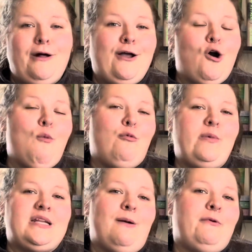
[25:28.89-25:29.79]
I hope we'll
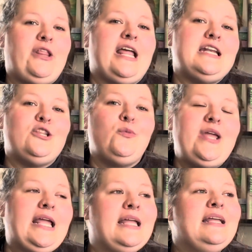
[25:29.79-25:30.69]
be done by the end of the
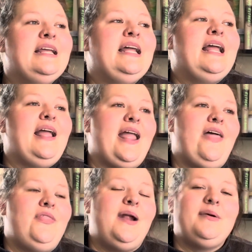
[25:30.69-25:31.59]
week.
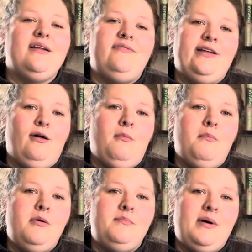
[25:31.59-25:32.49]
And then I'm going to
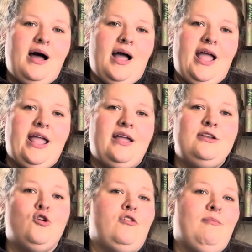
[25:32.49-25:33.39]
film my
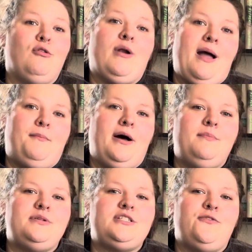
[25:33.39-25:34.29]
November wrap
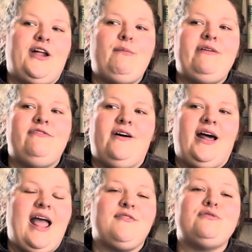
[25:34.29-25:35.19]
up. So that'll be fun. I
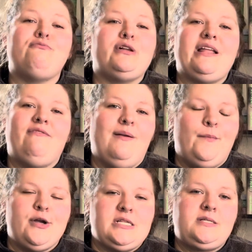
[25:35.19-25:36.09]
have some really fun
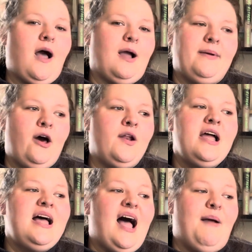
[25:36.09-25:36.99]
books to talk about.
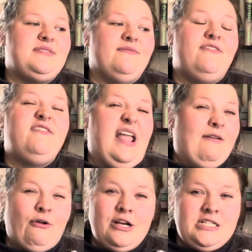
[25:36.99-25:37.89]
I have some
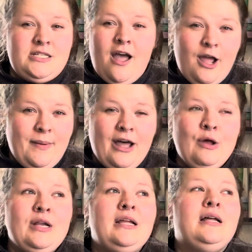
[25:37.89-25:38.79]
favorites to talk about.